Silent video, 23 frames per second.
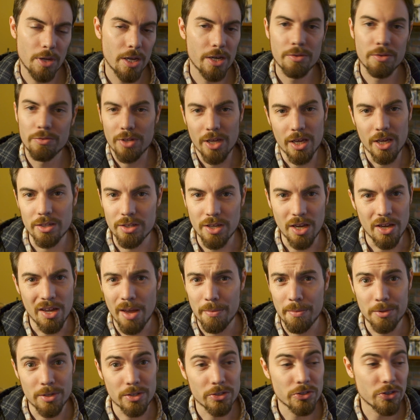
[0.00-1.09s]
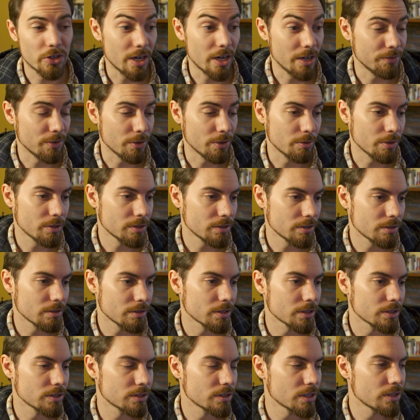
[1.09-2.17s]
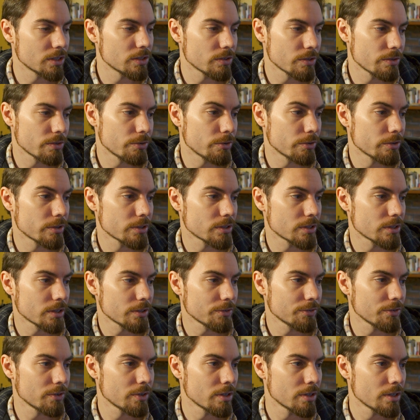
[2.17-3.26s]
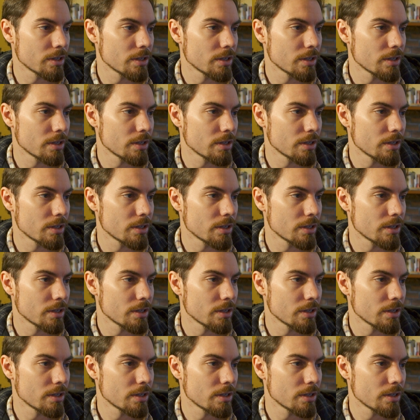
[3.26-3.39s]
happy to try if you want. I can send you through the stuff.